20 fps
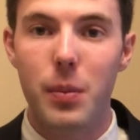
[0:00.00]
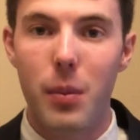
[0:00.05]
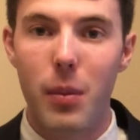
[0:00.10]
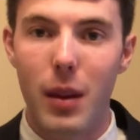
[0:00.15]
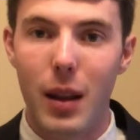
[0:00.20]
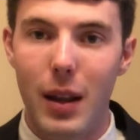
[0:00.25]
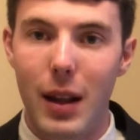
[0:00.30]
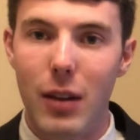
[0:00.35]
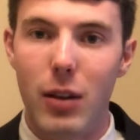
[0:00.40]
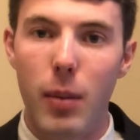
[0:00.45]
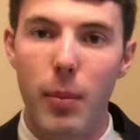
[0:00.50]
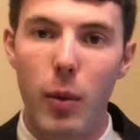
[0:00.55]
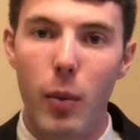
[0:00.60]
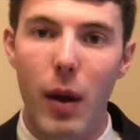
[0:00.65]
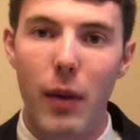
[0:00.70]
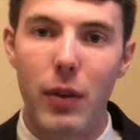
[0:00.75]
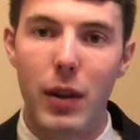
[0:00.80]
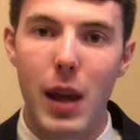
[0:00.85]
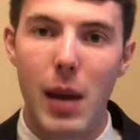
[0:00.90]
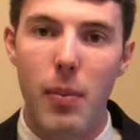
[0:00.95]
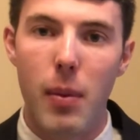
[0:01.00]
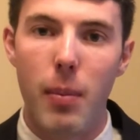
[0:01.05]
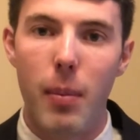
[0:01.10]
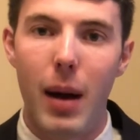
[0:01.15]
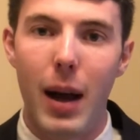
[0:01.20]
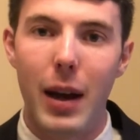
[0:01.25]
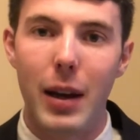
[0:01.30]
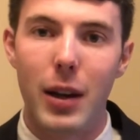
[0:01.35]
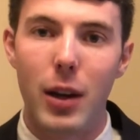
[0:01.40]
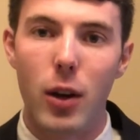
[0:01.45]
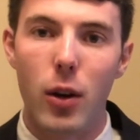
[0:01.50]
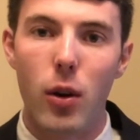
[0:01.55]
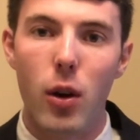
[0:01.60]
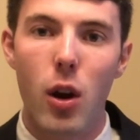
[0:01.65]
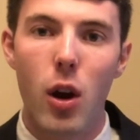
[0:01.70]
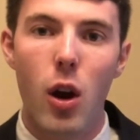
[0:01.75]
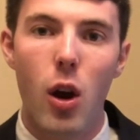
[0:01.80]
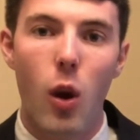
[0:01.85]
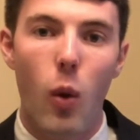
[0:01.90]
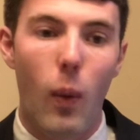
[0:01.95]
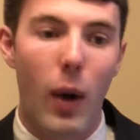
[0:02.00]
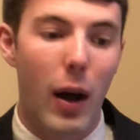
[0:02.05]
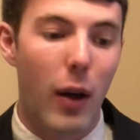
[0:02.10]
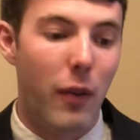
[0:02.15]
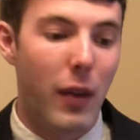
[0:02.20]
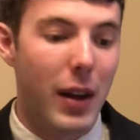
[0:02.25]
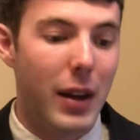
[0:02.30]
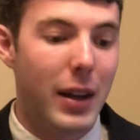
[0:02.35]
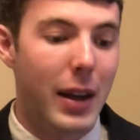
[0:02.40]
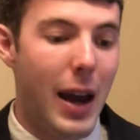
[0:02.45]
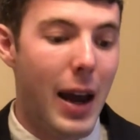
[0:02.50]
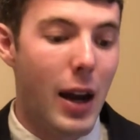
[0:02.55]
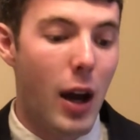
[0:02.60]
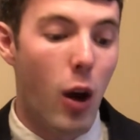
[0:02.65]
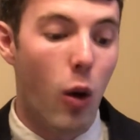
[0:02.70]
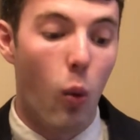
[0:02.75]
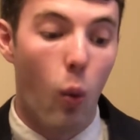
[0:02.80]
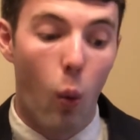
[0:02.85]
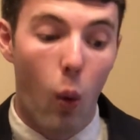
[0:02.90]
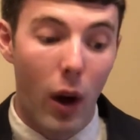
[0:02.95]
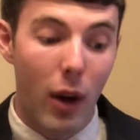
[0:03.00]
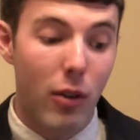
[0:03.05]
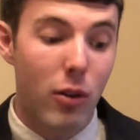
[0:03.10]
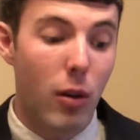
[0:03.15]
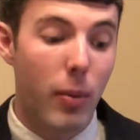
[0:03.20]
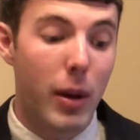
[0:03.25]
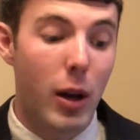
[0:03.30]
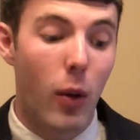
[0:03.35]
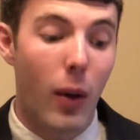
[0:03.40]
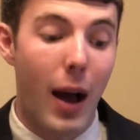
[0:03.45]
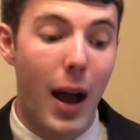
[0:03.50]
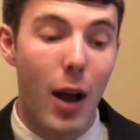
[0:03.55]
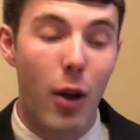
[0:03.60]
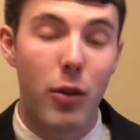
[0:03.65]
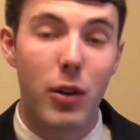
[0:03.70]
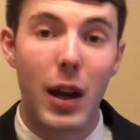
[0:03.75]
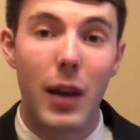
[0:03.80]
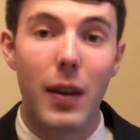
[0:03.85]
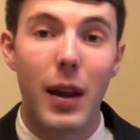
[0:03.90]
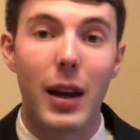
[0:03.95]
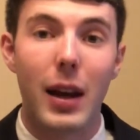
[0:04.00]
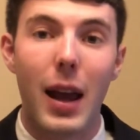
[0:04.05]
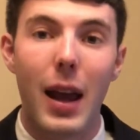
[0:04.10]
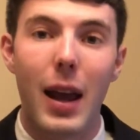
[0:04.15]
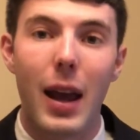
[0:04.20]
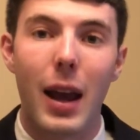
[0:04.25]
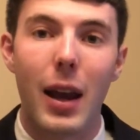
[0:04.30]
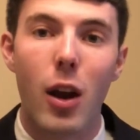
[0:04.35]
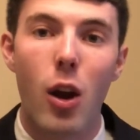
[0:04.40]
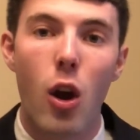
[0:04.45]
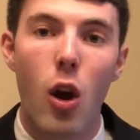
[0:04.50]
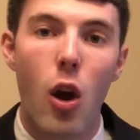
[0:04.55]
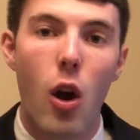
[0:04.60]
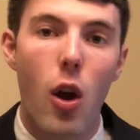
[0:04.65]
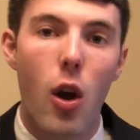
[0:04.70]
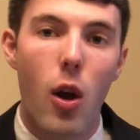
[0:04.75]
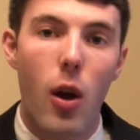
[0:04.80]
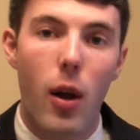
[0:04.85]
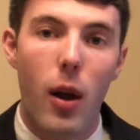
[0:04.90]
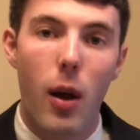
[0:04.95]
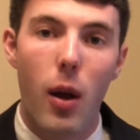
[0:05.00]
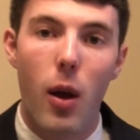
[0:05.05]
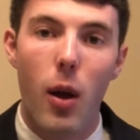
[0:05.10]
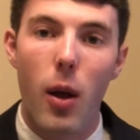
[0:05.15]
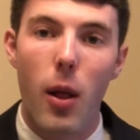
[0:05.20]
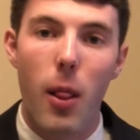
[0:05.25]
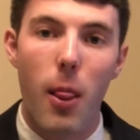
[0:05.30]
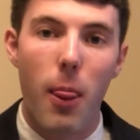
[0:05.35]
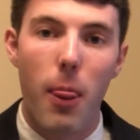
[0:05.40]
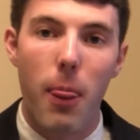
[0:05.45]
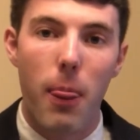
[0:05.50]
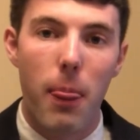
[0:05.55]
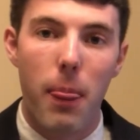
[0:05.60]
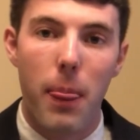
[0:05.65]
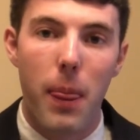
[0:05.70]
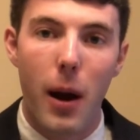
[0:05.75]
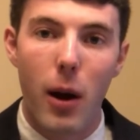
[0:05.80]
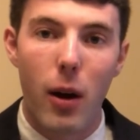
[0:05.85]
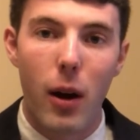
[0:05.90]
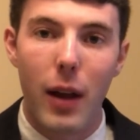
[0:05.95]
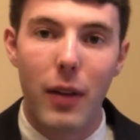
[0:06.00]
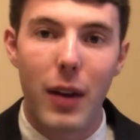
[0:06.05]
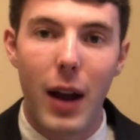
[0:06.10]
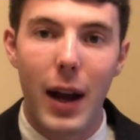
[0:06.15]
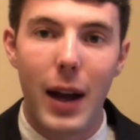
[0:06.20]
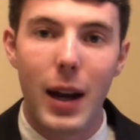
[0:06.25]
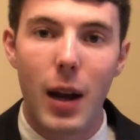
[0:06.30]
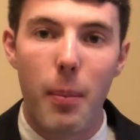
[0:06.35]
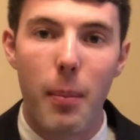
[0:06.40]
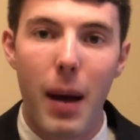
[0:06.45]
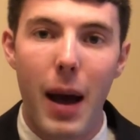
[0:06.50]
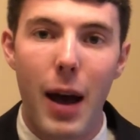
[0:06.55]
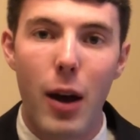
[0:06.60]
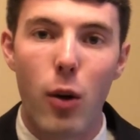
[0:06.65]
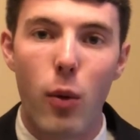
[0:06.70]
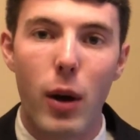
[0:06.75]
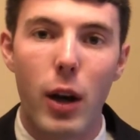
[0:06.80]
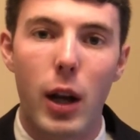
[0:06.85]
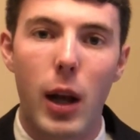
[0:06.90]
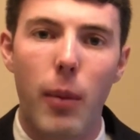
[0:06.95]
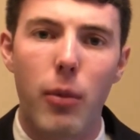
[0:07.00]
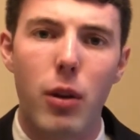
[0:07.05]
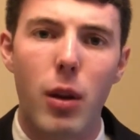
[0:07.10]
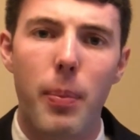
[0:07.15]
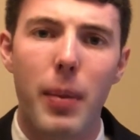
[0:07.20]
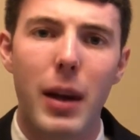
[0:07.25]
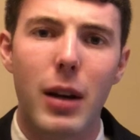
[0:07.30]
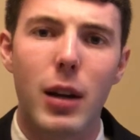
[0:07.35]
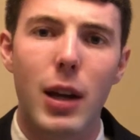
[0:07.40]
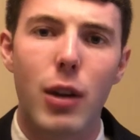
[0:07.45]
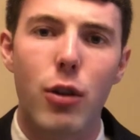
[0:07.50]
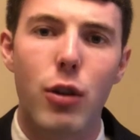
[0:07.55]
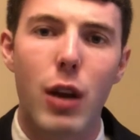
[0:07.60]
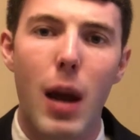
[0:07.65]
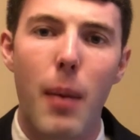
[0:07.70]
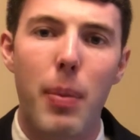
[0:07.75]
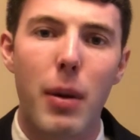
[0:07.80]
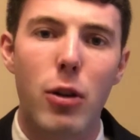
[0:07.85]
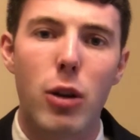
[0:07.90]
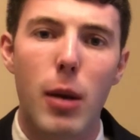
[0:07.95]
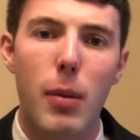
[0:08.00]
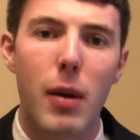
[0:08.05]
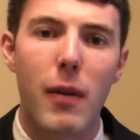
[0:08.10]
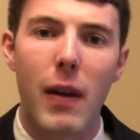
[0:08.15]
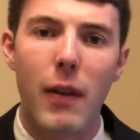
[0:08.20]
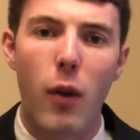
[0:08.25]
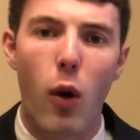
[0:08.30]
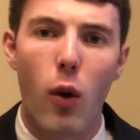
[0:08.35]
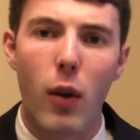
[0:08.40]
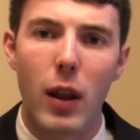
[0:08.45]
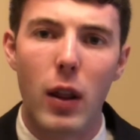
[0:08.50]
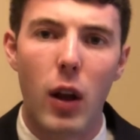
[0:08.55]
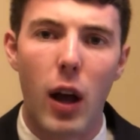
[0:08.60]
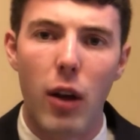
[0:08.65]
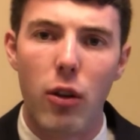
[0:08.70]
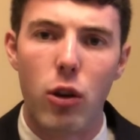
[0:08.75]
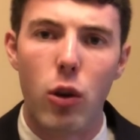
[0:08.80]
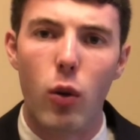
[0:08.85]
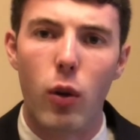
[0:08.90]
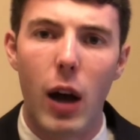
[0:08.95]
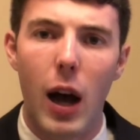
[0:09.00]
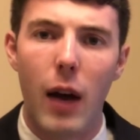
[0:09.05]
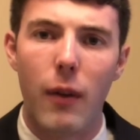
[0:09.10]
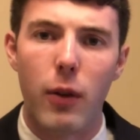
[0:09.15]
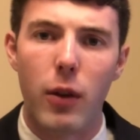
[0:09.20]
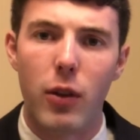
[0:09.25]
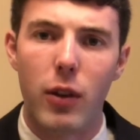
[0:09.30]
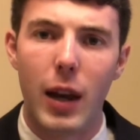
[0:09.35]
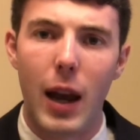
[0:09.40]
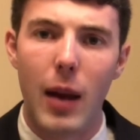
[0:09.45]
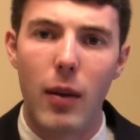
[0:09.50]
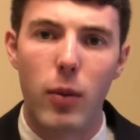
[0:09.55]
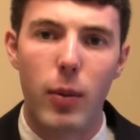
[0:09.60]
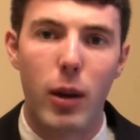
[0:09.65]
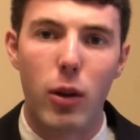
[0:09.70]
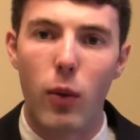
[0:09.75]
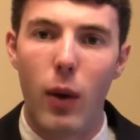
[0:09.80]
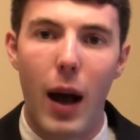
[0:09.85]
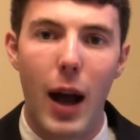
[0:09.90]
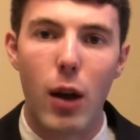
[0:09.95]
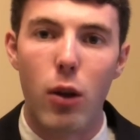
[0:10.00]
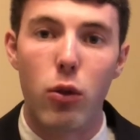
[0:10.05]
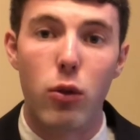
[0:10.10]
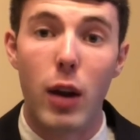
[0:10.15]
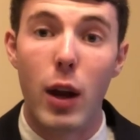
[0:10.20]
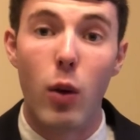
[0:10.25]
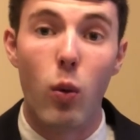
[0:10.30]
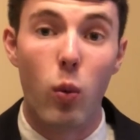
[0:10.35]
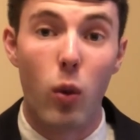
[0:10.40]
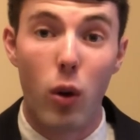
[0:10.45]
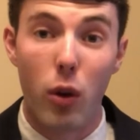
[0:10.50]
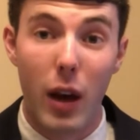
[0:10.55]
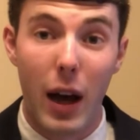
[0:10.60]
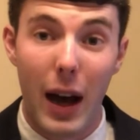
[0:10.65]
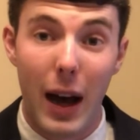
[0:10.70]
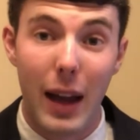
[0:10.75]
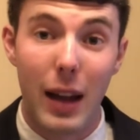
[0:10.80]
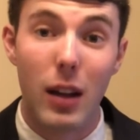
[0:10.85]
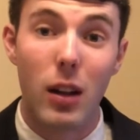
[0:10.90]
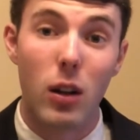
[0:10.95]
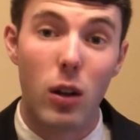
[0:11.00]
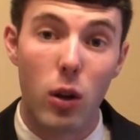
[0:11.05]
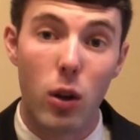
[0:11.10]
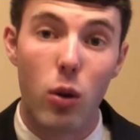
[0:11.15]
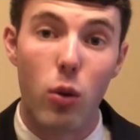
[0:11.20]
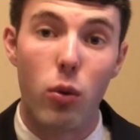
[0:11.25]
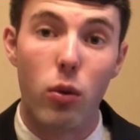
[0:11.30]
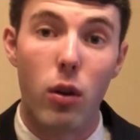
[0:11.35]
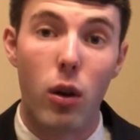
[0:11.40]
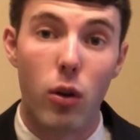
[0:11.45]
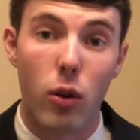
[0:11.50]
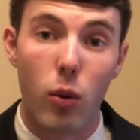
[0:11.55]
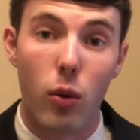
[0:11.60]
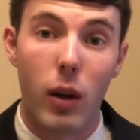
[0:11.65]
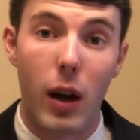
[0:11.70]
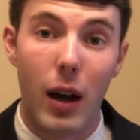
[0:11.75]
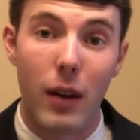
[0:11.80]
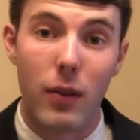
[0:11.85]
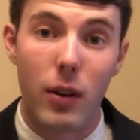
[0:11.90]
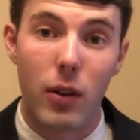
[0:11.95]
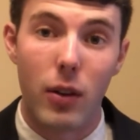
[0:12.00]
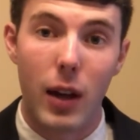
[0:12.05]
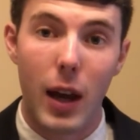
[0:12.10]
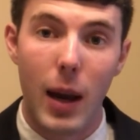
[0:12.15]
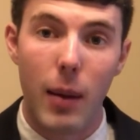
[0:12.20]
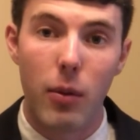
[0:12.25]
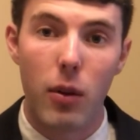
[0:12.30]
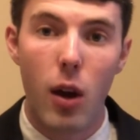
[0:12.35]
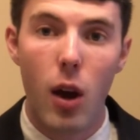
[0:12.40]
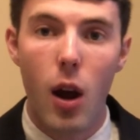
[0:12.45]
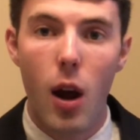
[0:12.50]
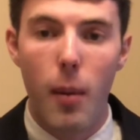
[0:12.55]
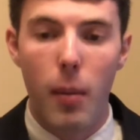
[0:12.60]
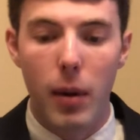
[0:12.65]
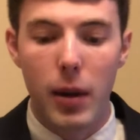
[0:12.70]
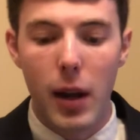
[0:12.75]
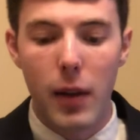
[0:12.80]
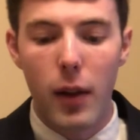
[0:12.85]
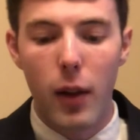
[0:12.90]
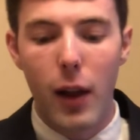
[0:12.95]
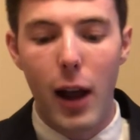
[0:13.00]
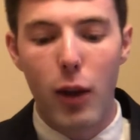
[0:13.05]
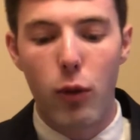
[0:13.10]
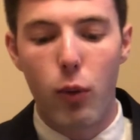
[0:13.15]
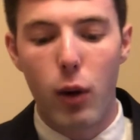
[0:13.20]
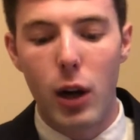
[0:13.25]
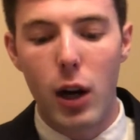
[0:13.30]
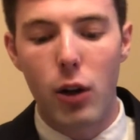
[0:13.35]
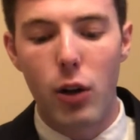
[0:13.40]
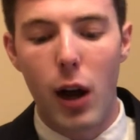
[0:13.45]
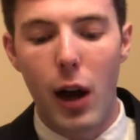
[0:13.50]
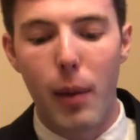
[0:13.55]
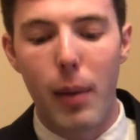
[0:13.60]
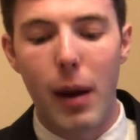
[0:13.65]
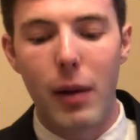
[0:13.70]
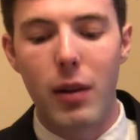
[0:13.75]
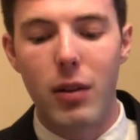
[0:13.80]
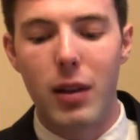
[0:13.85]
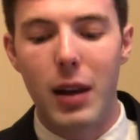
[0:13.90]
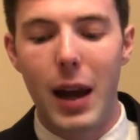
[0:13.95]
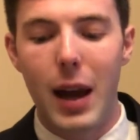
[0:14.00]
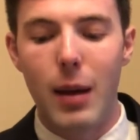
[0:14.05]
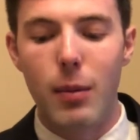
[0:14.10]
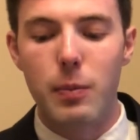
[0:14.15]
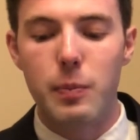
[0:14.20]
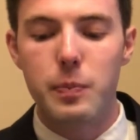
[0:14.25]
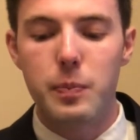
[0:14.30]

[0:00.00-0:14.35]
And that's something we have to keep in mind here. While if Indiana wants to beat Ohio State, they can. That's not going to matter when it comes to the Big Ten Championship if they've already lost 2 conference games, because Ohio State will not lose 2 conference games. But nonetheless, we're going to talk about this game